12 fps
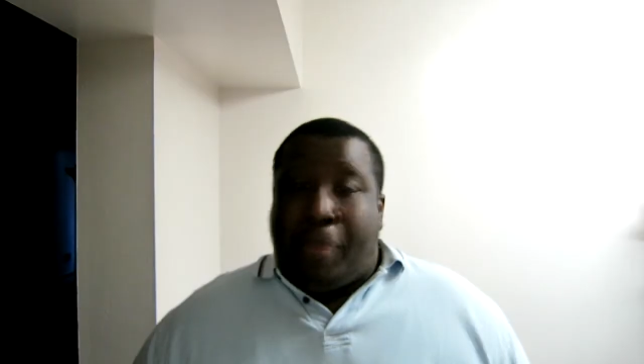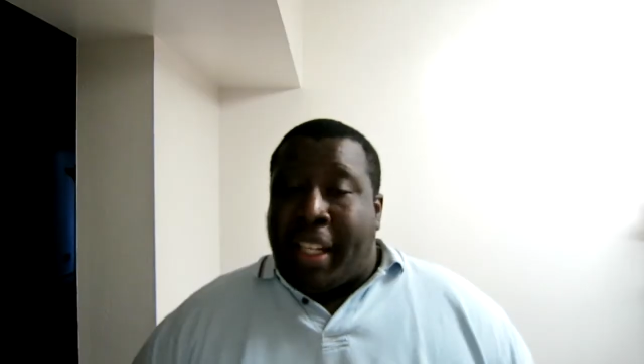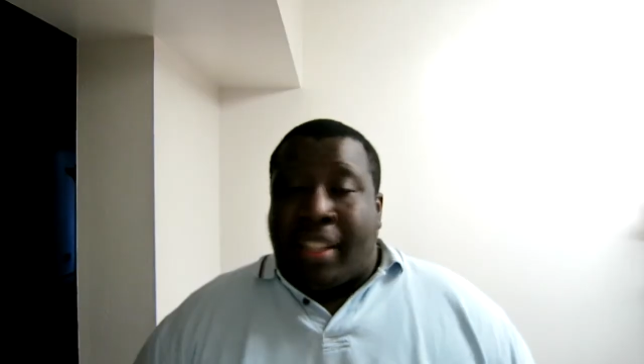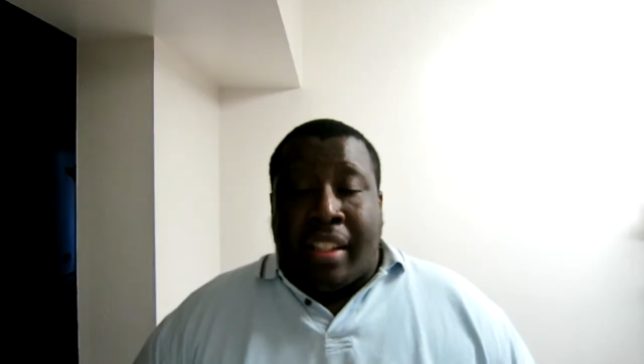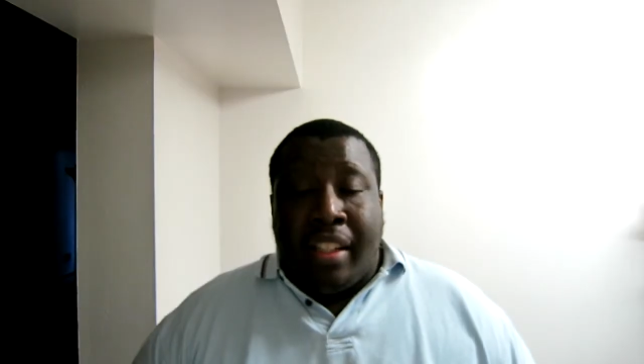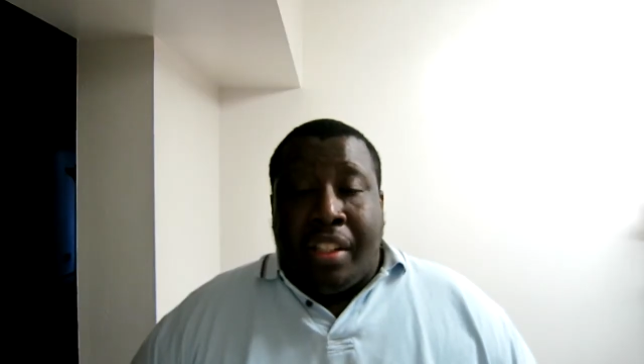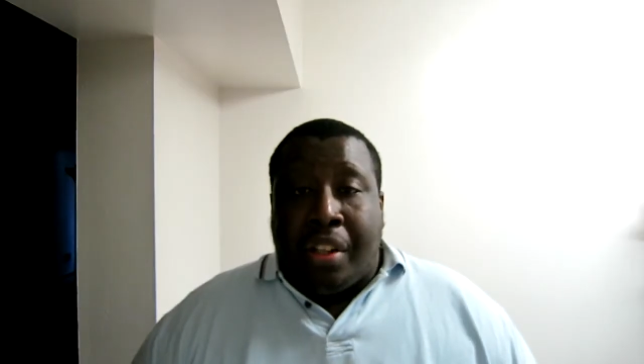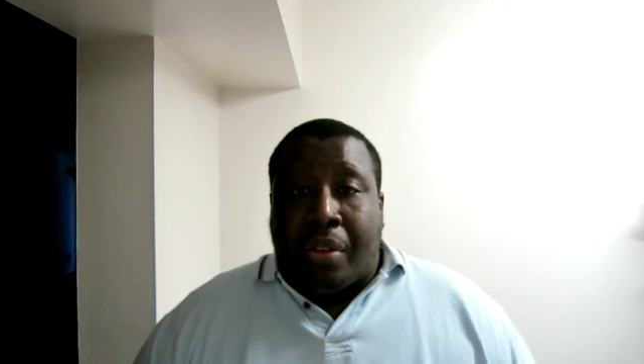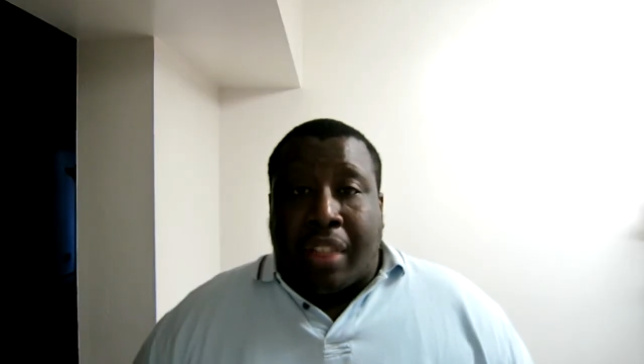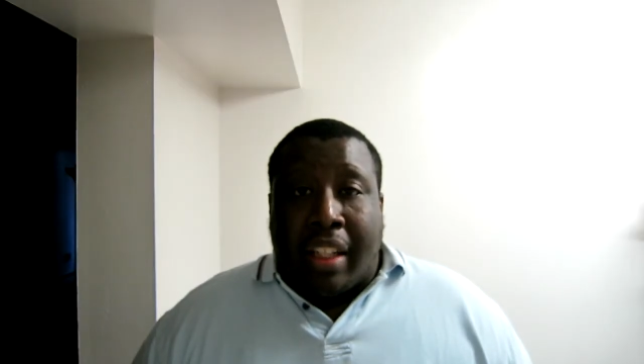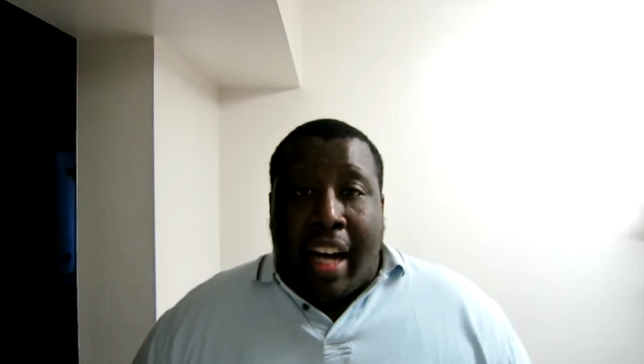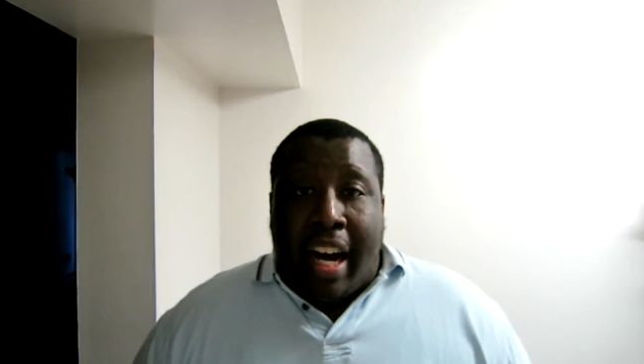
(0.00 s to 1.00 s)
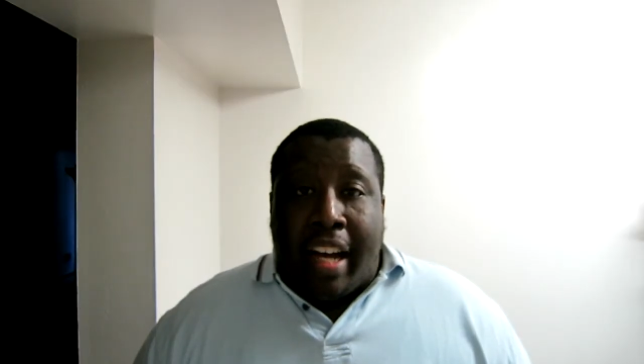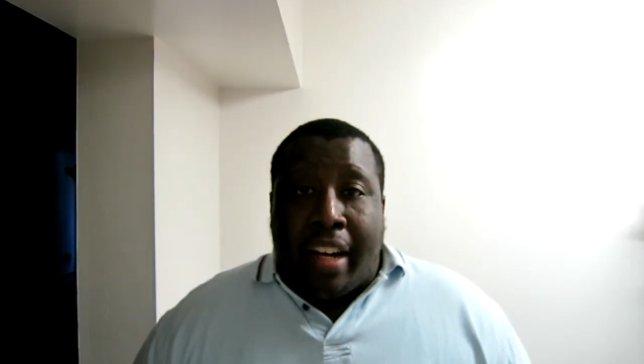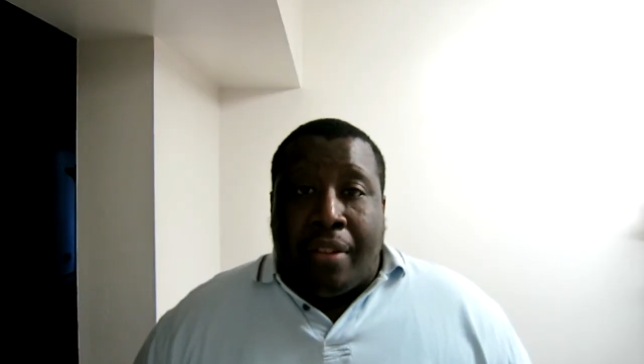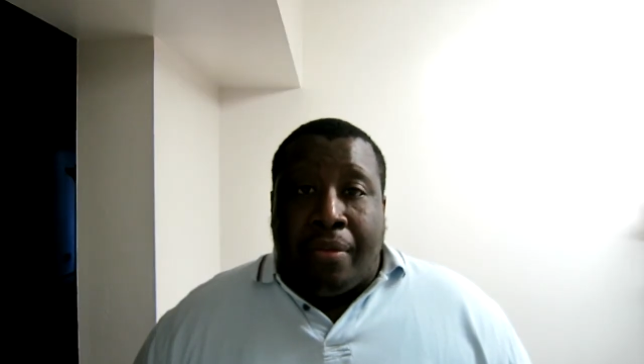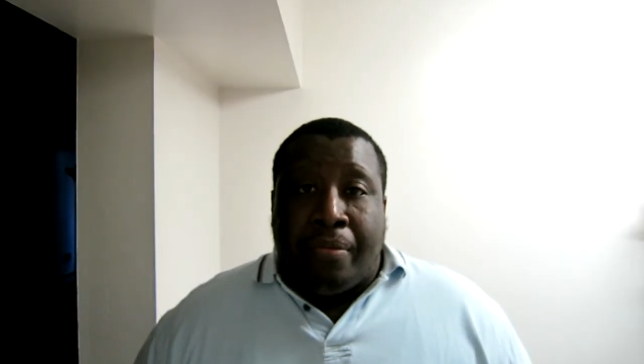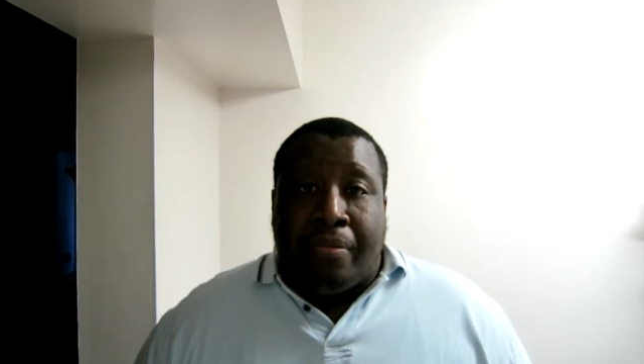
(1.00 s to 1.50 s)
Basically choke the guy
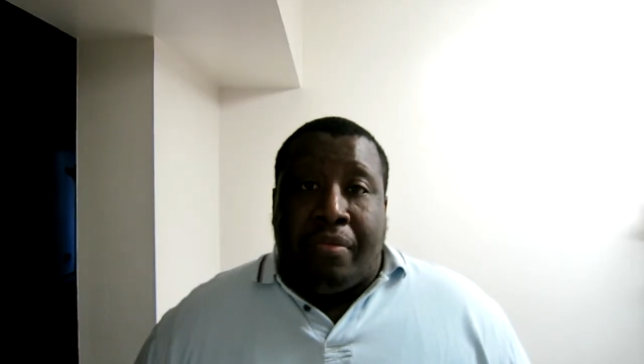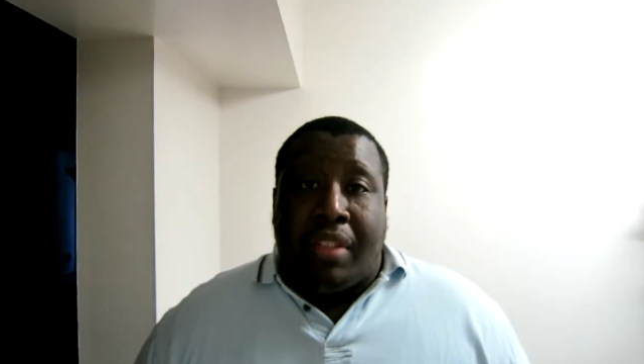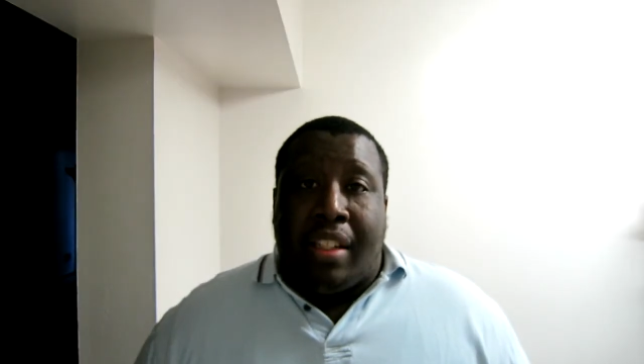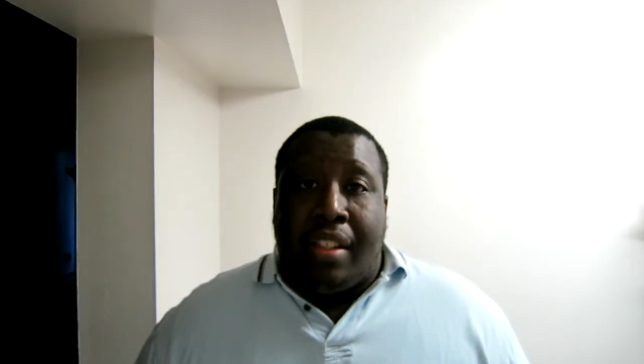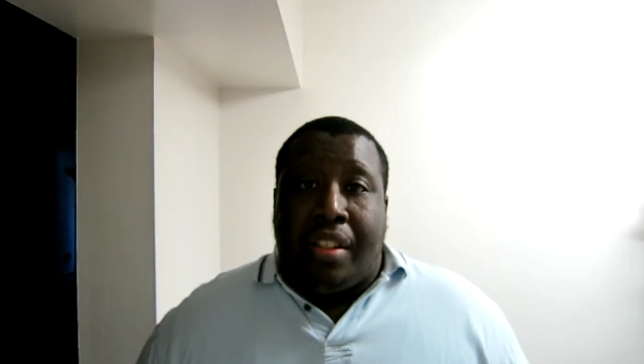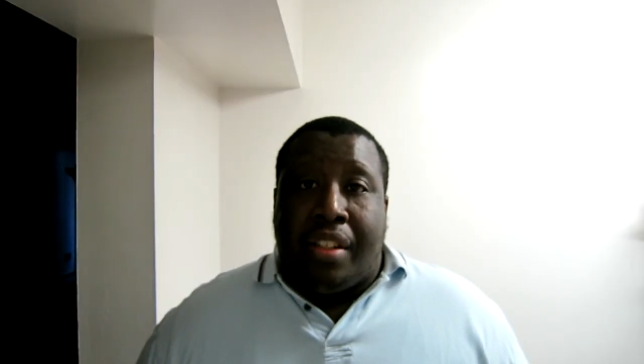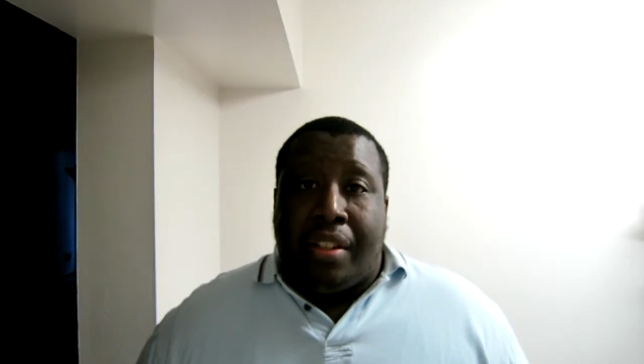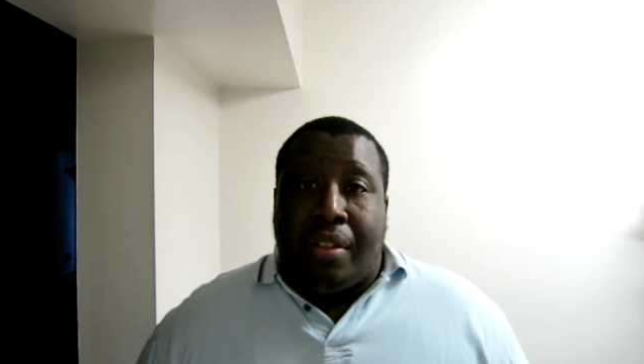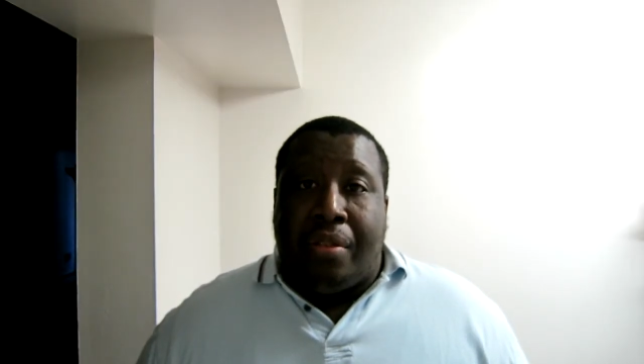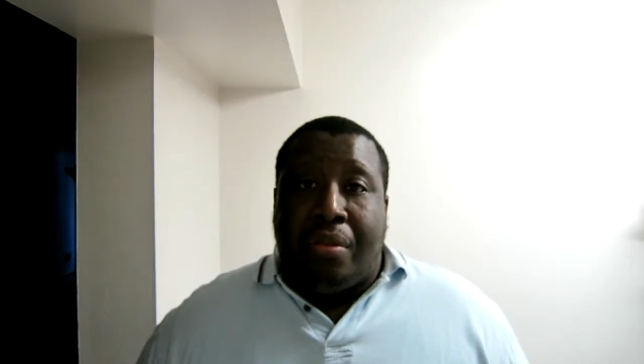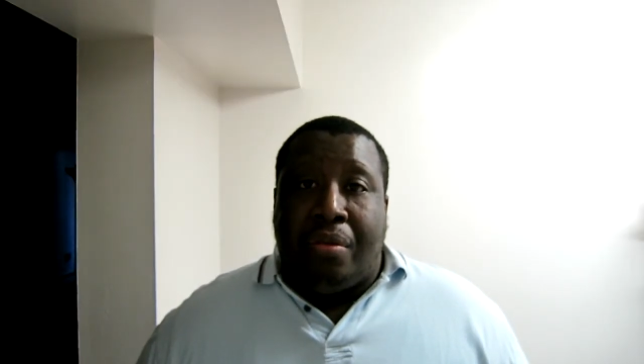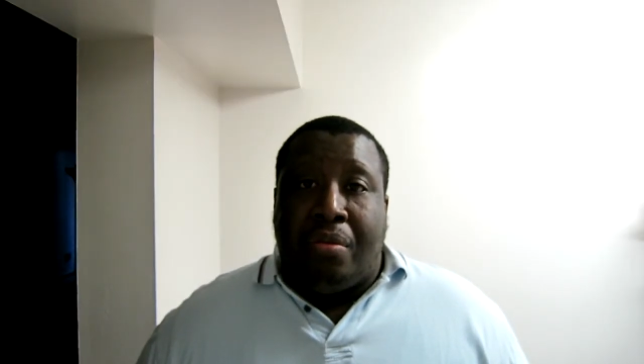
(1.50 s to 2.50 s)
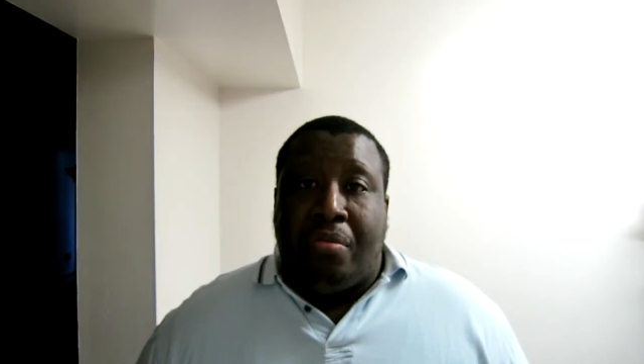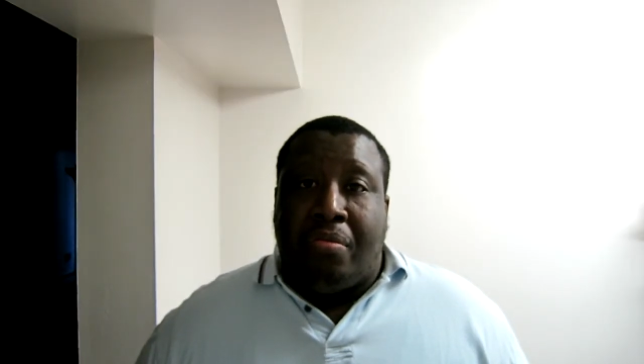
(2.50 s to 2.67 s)
out until